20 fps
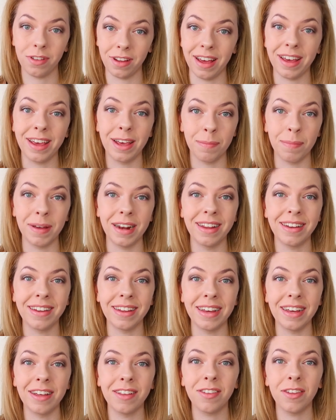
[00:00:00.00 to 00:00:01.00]
psychic
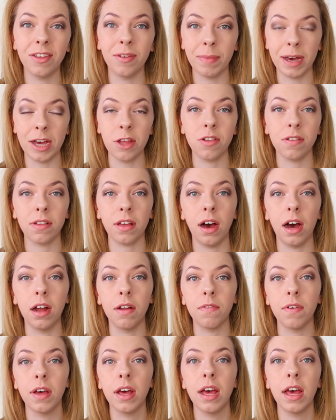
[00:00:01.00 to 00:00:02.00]
abilities, you may just kind
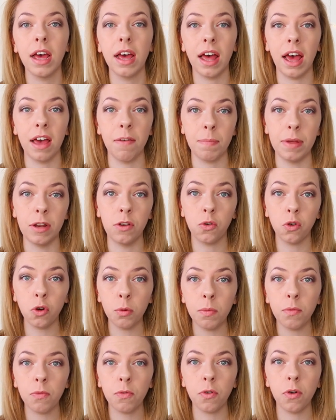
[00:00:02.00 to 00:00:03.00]
of have been
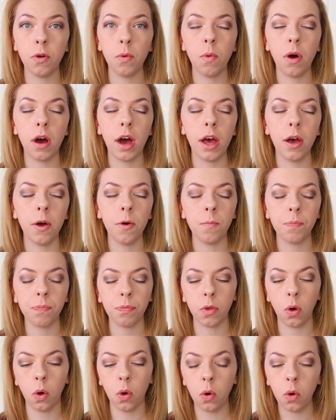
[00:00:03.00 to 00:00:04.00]
dormant for a while,
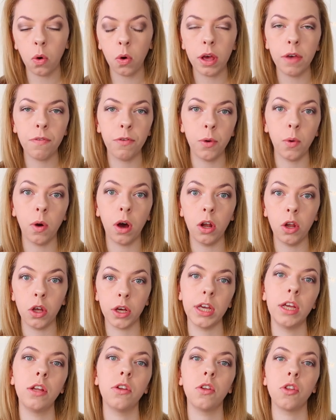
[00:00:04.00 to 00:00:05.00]
or if you are
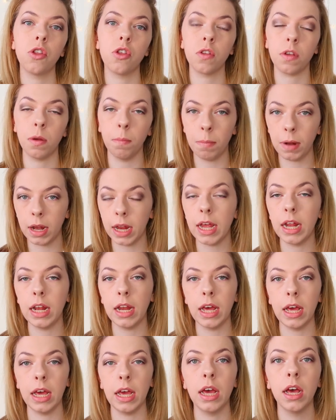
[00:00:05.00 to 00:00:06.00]
looking to just
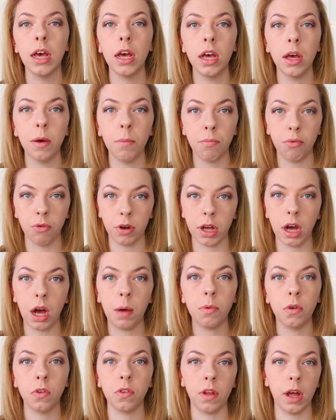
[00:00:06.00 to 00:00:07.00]
completely bring
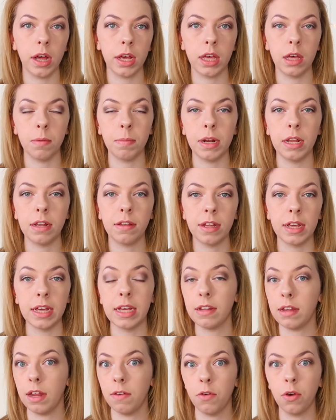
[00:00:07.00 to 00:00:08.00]
up your psychic
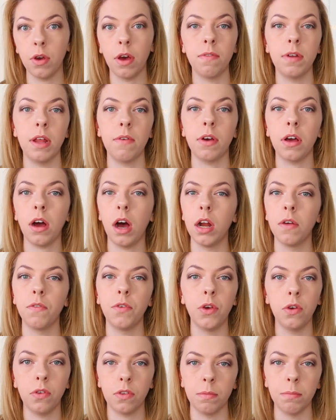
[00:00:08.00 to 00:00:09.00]
abilities if you have never kind of
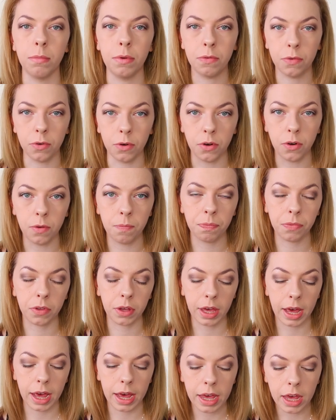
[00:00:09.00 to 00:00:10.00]
used them before.
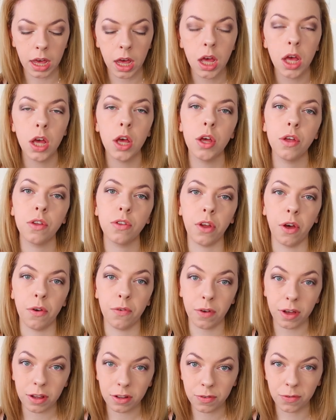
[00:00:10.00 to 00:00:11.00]
Okay, so
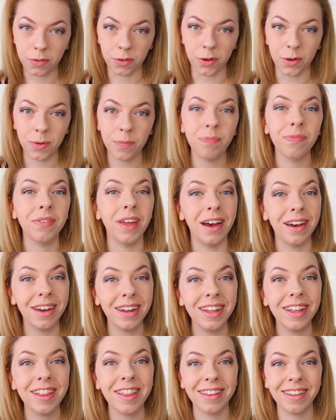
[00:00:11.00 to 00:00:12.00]
first of all, I'm
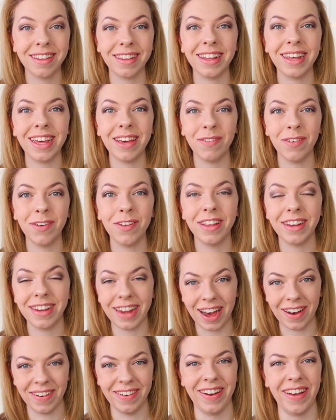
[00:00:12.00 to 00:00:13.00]
going to just give you the
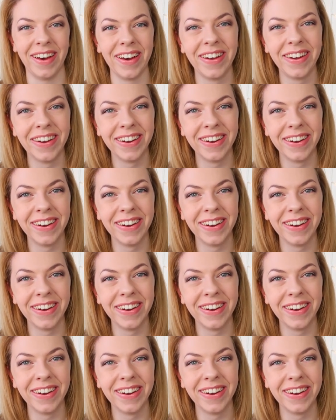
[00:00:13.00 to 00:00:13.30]
download.